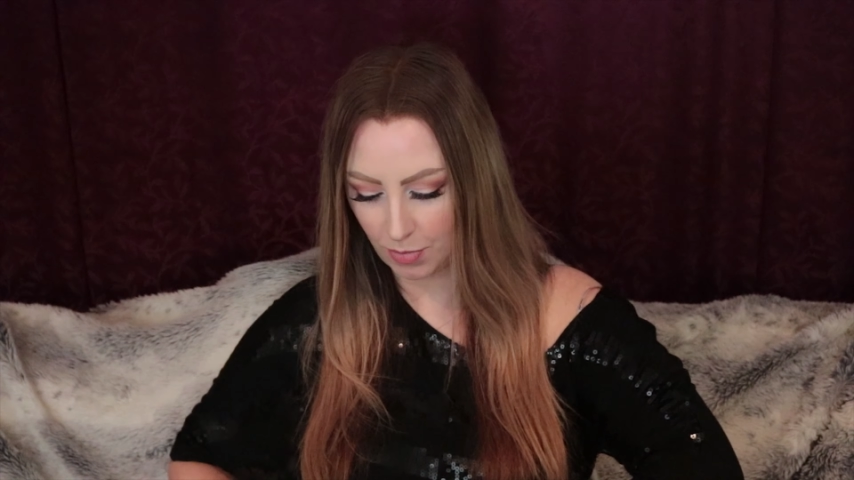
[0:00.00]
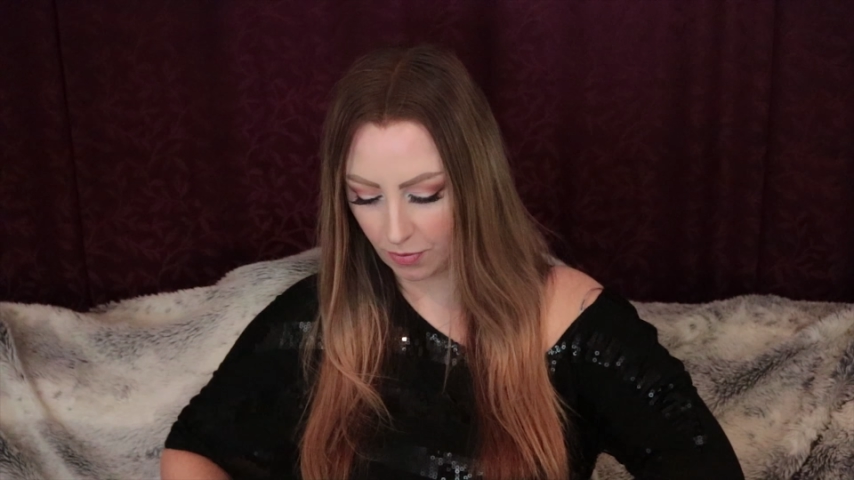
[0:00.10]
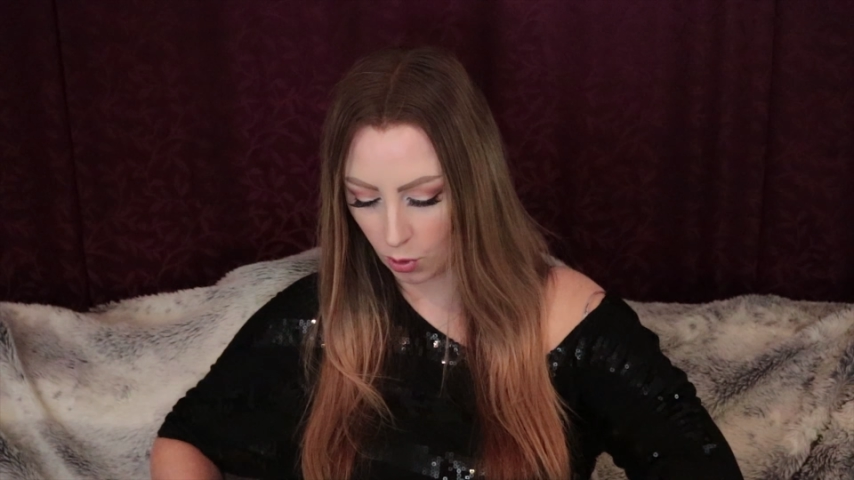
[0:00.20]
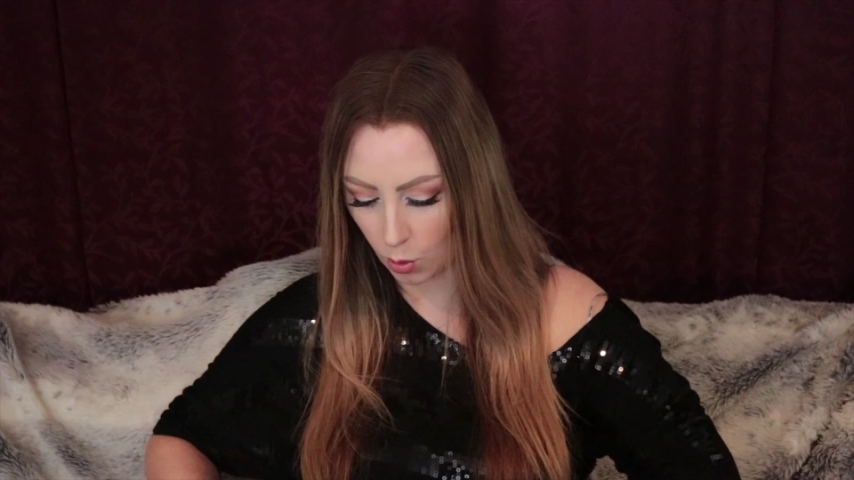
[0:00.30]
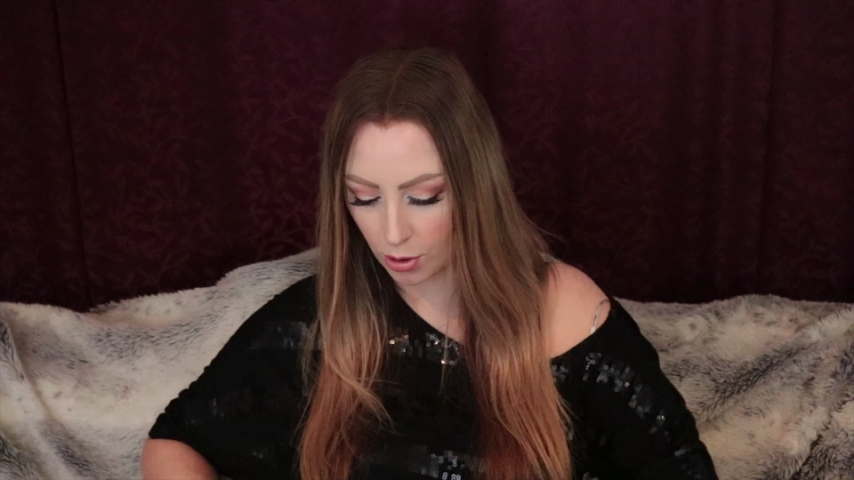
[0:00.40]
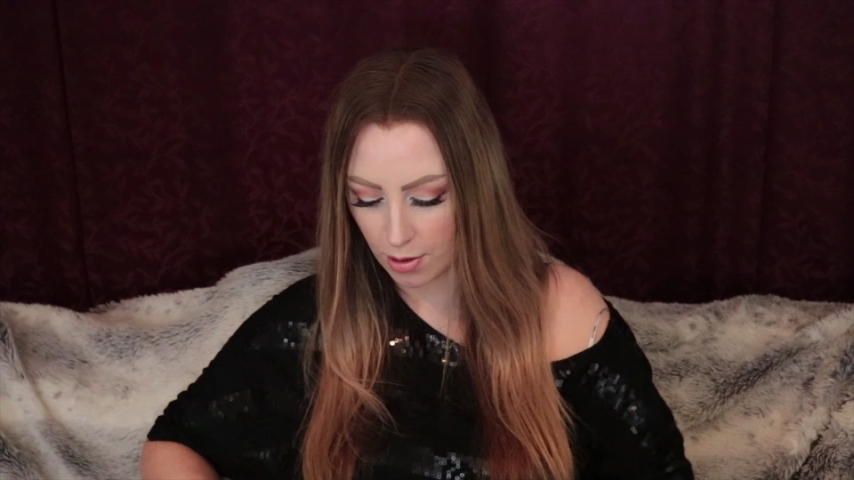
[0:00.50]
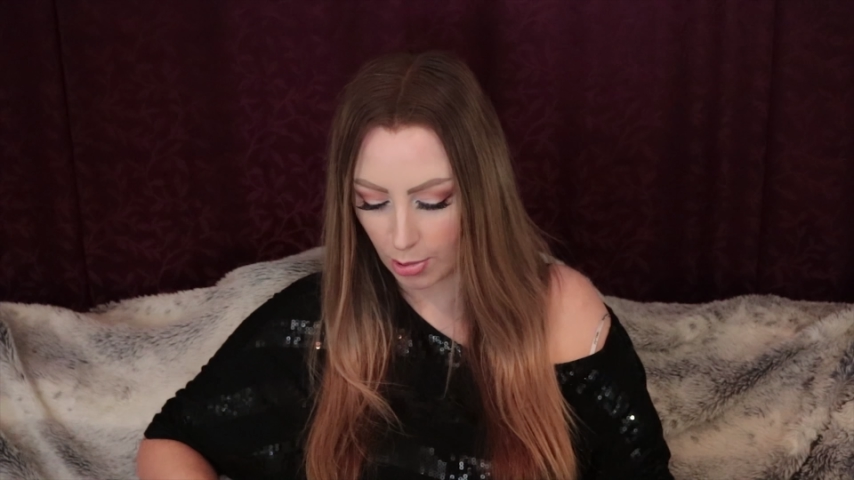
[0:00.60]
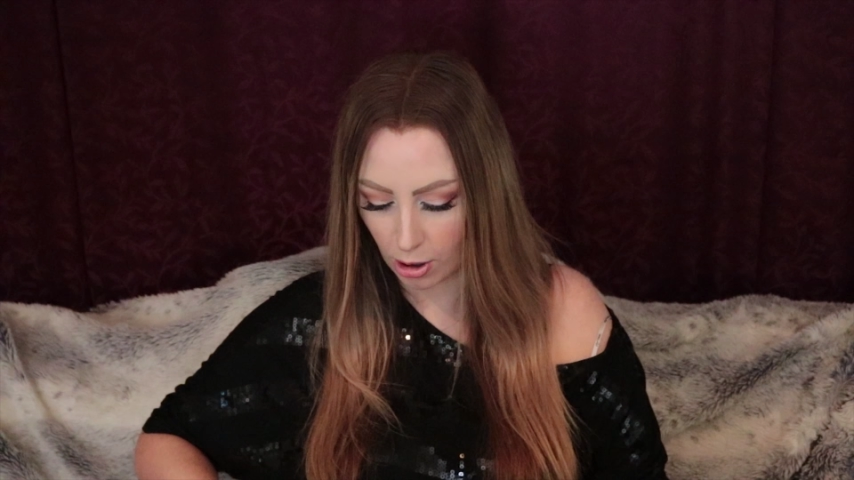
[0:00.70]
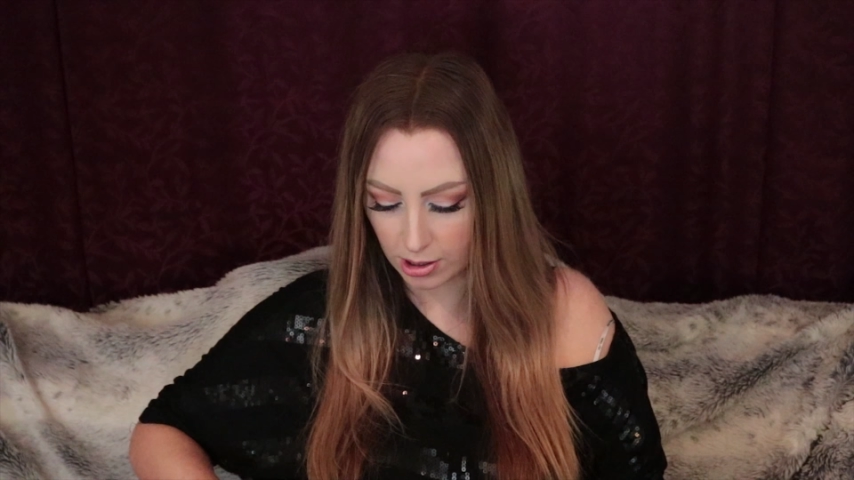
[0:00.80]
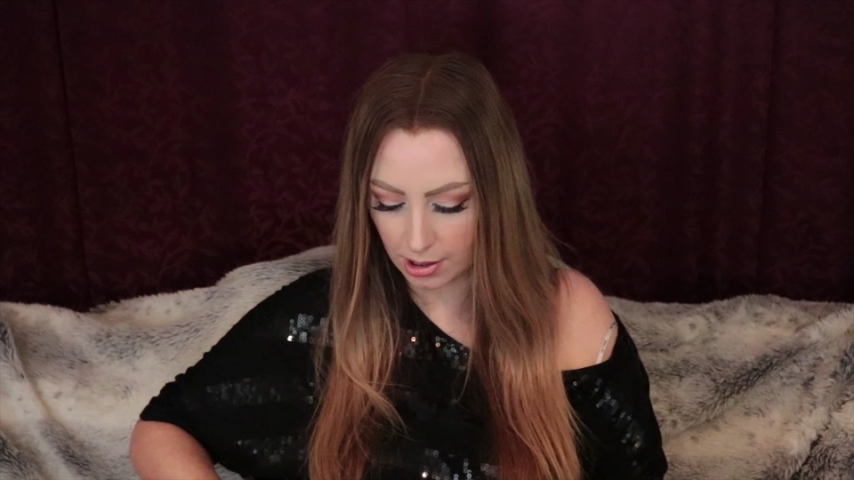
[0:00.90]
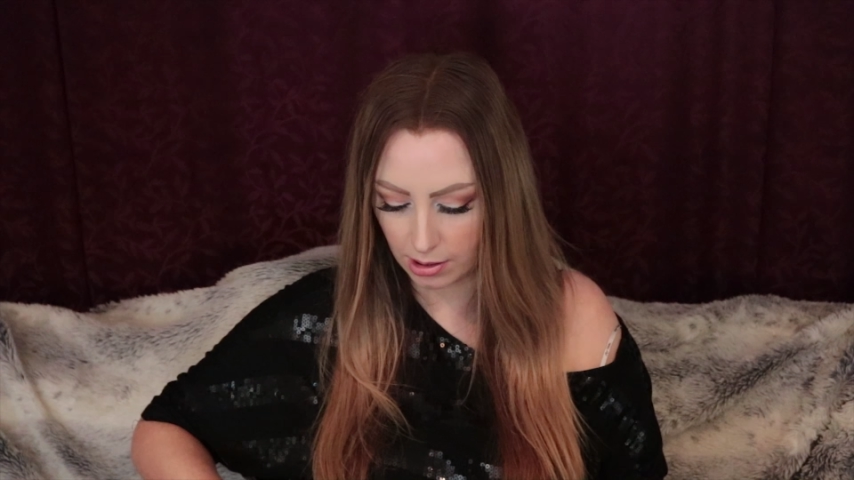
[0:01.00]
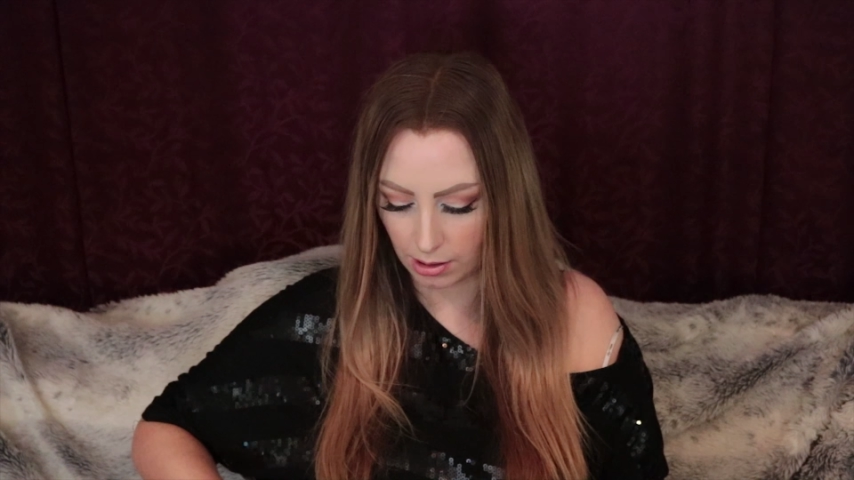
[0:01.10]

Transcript: before with the boxes,